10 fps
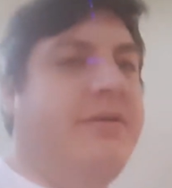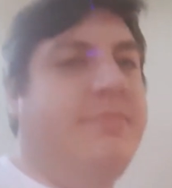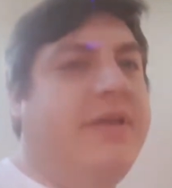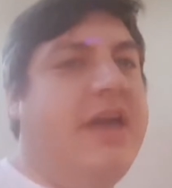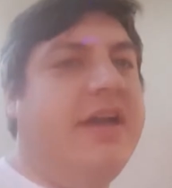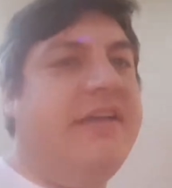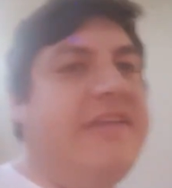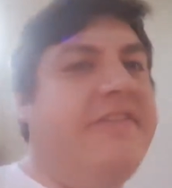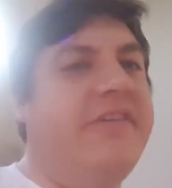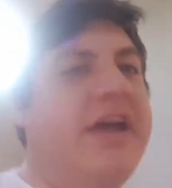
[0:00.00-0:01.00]
But yeah, I guess
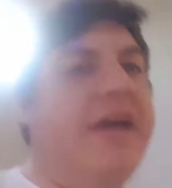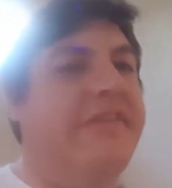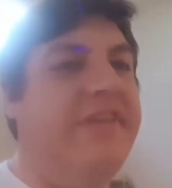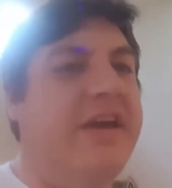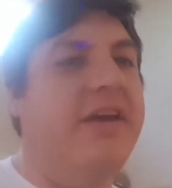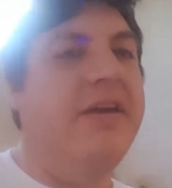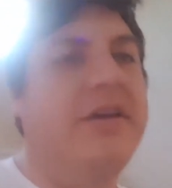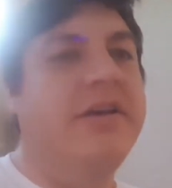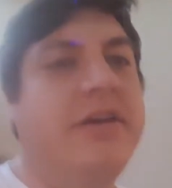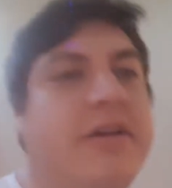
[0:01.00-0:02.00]
that's all I have to say.
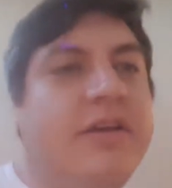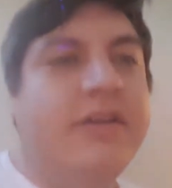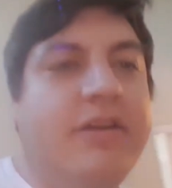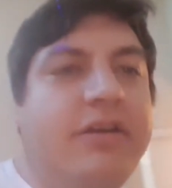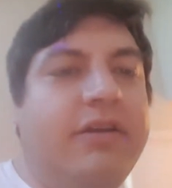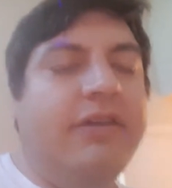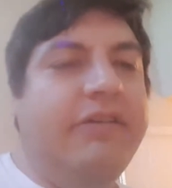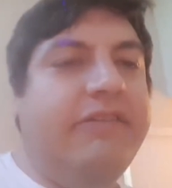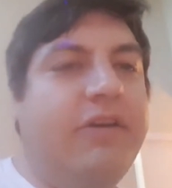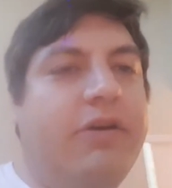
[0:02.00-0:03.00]

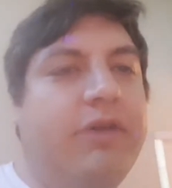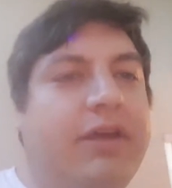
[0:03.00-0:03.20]
So